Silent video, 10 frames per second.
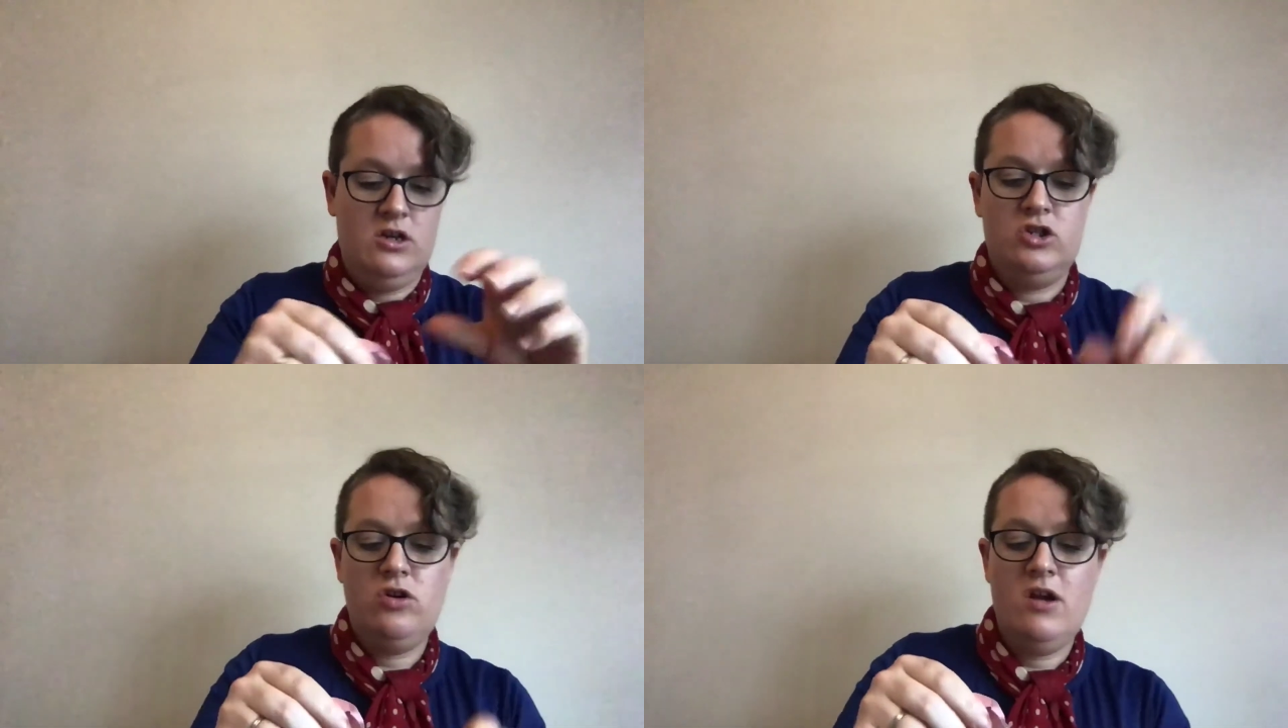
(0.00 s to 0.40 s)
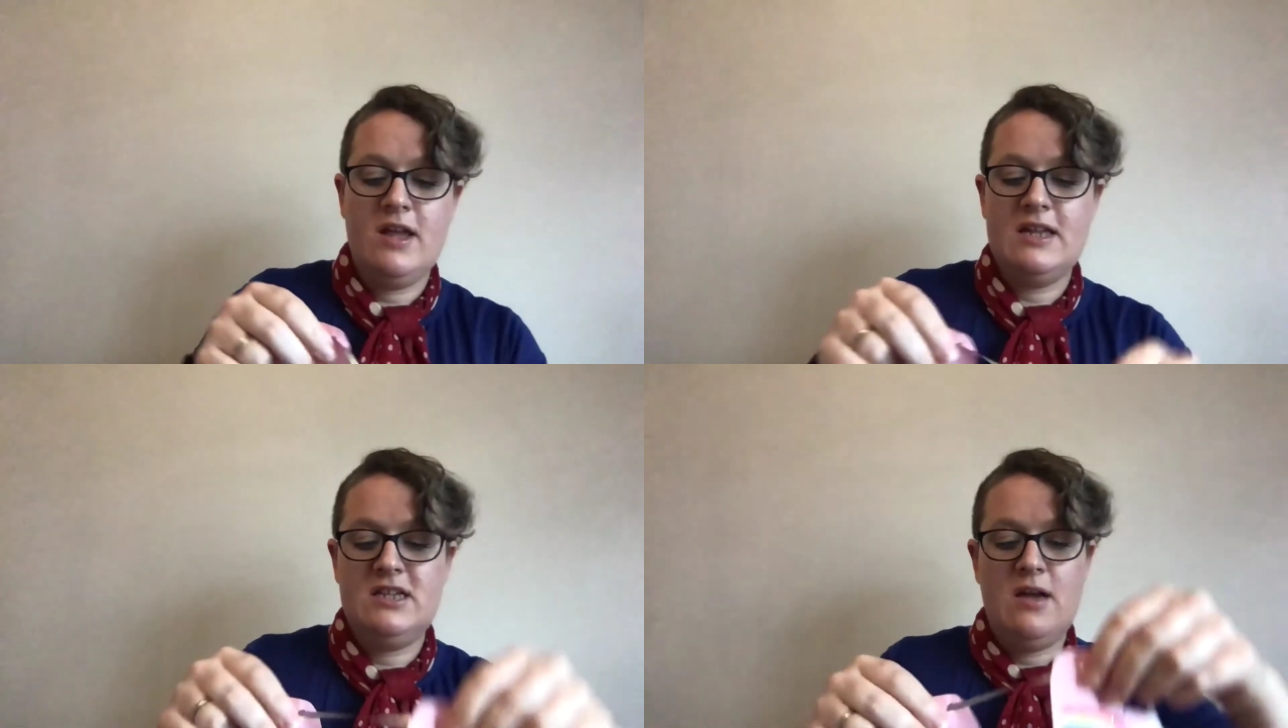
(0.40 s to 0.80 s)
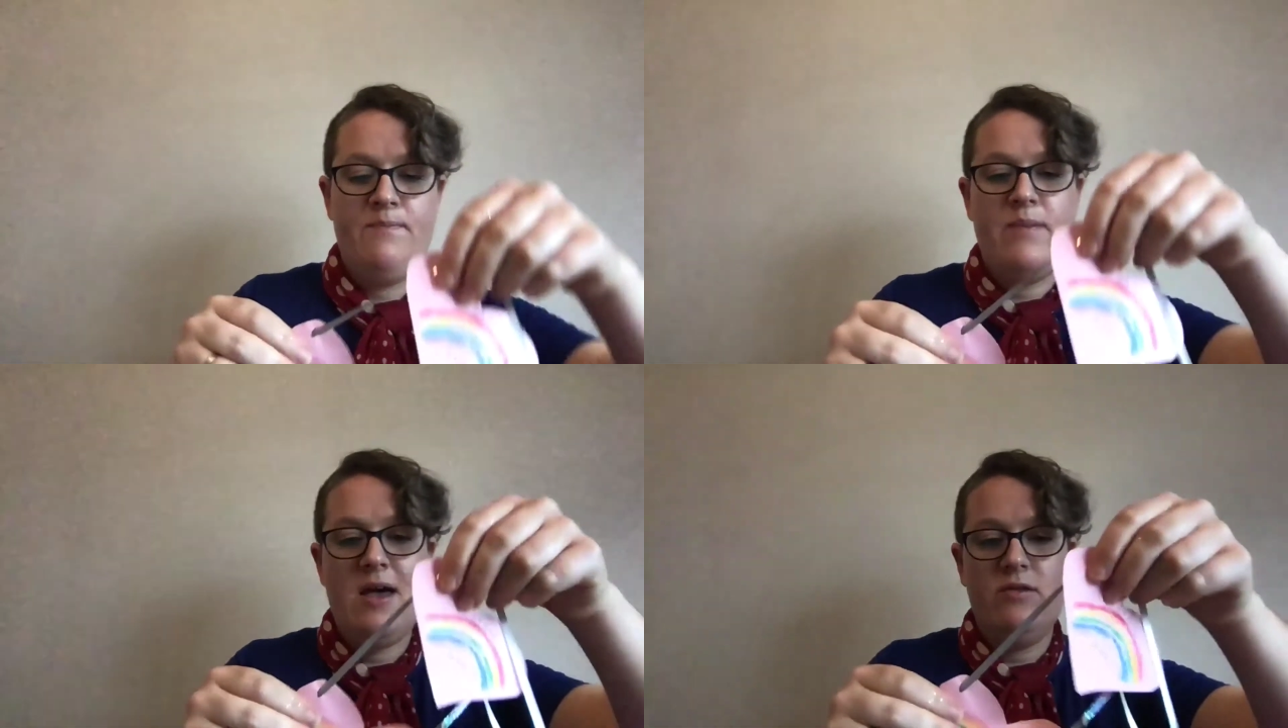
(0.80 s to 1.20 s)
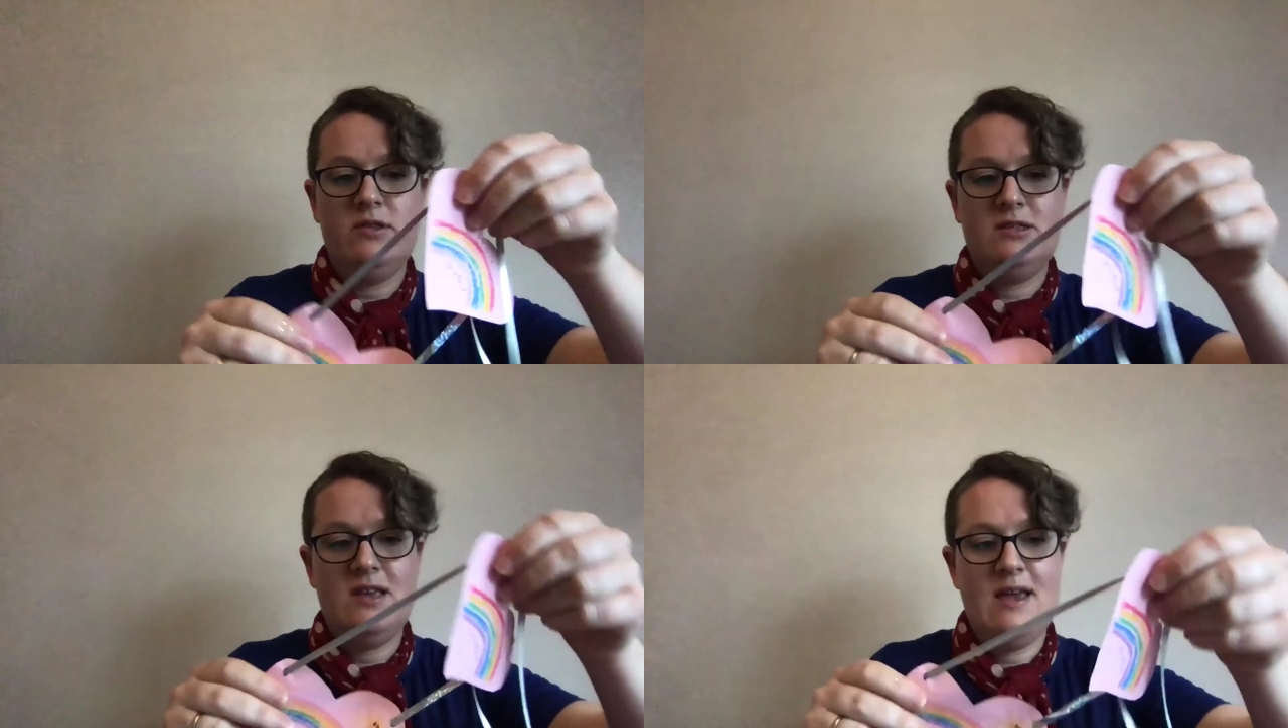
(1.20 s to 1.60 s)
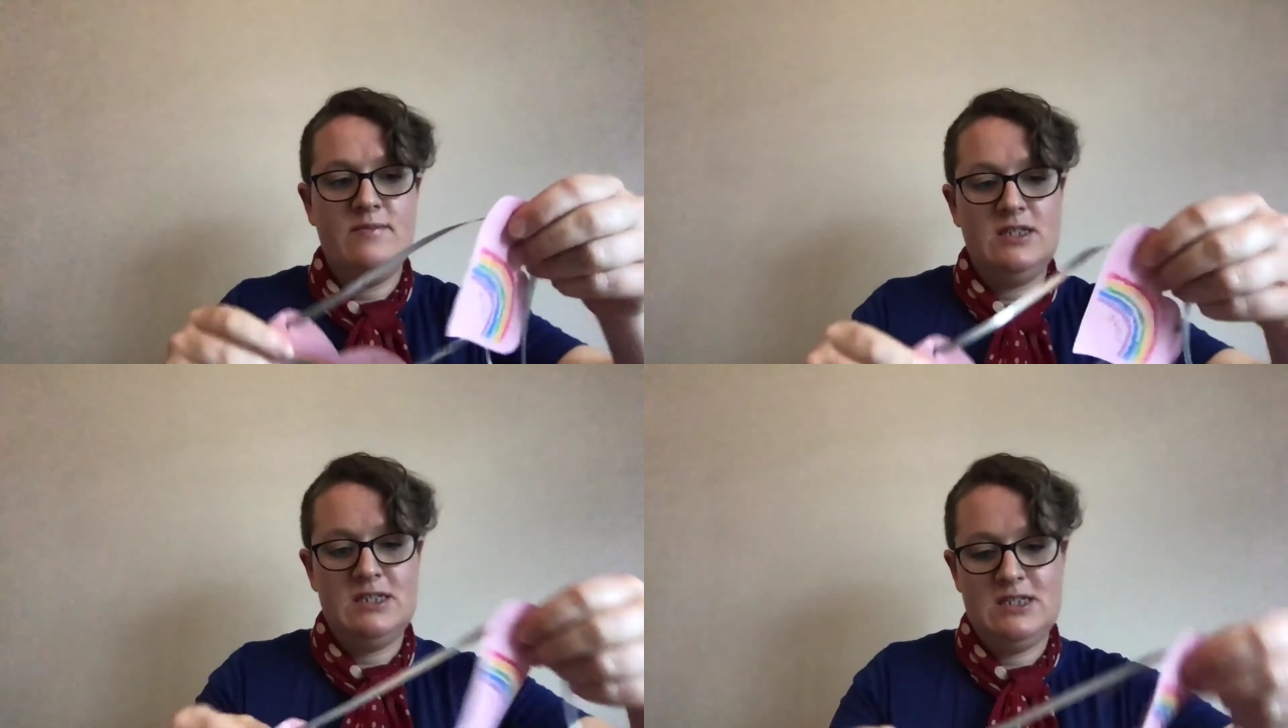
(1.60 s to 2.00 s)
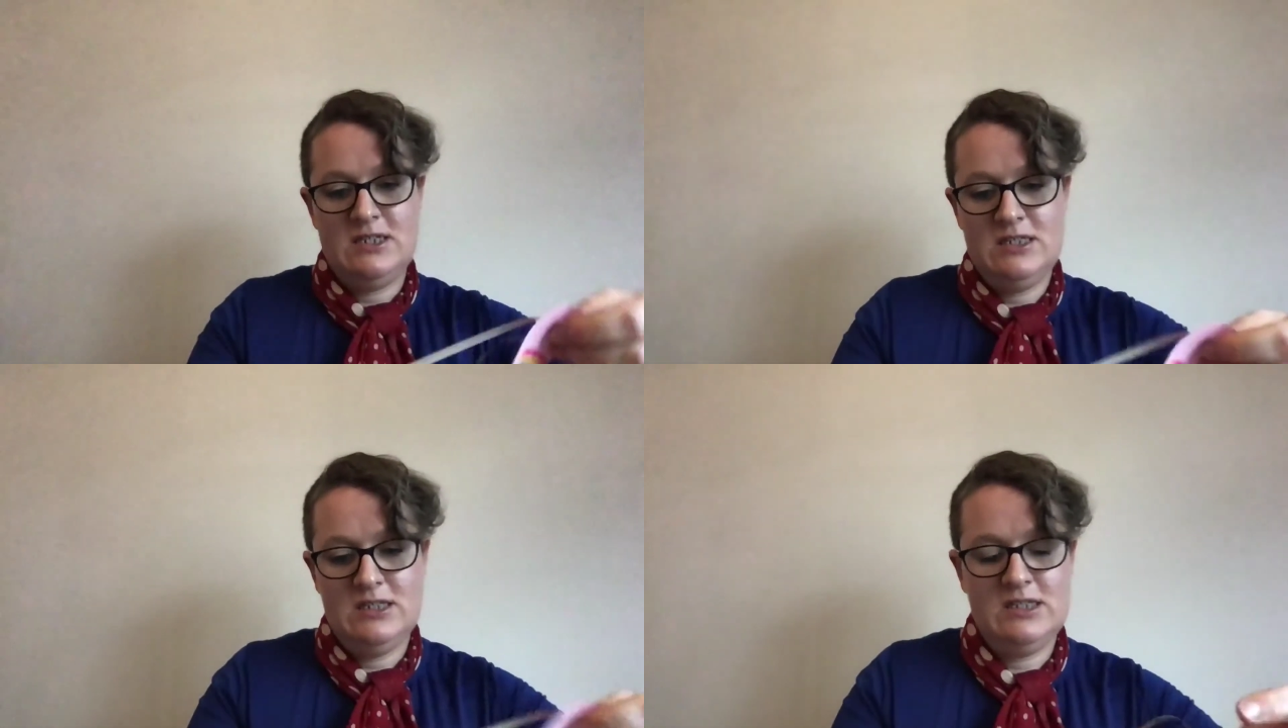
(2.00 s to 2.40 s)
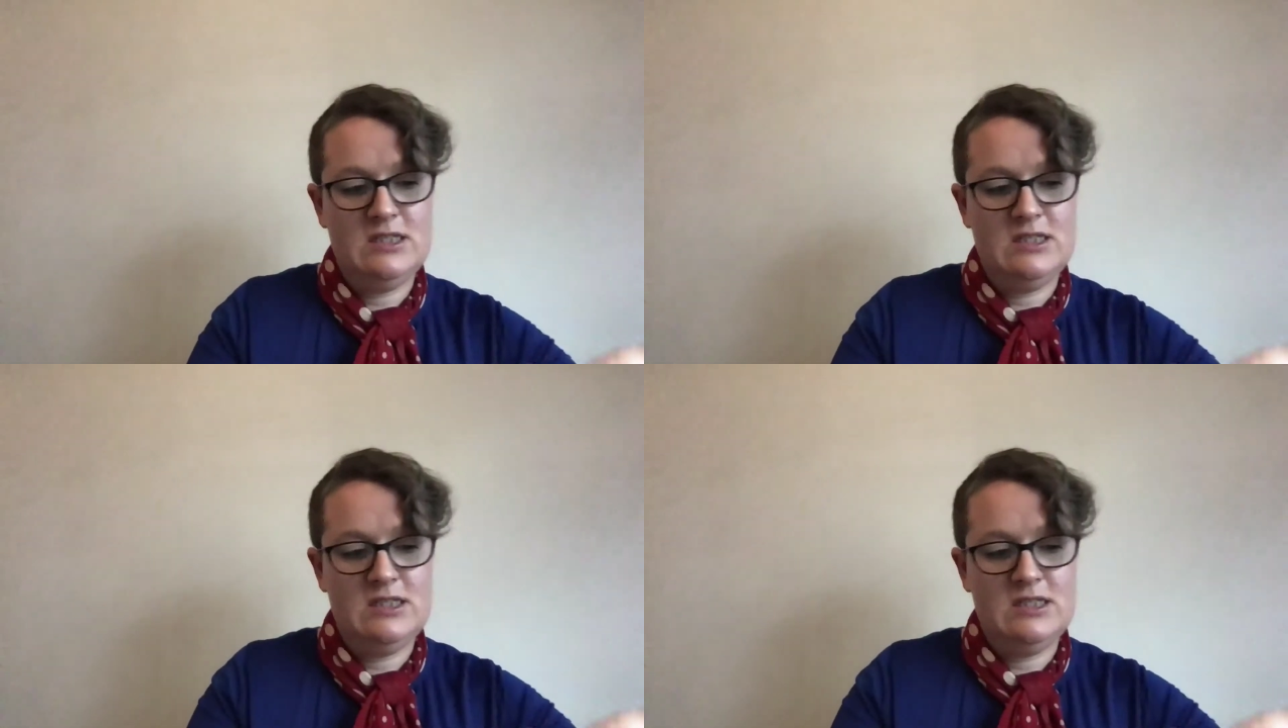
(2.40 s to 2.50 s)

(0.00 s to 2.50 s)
Try and get it about the same distance